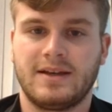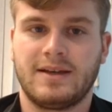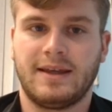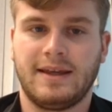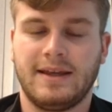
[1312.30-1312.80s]

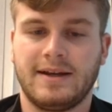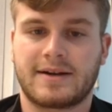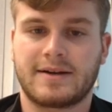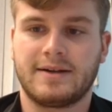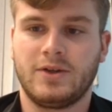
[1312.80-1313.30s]

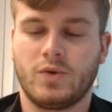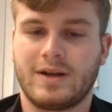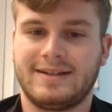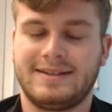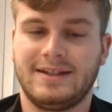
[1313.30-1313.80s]
here you
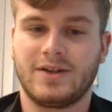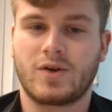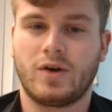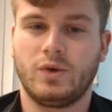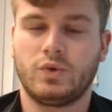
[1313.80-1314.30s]
can see the
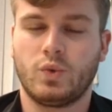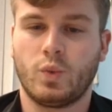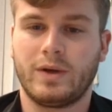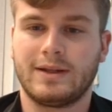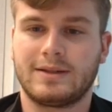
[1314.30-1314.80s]
code
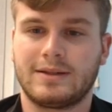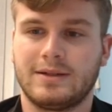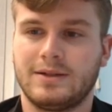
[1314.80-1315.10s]
with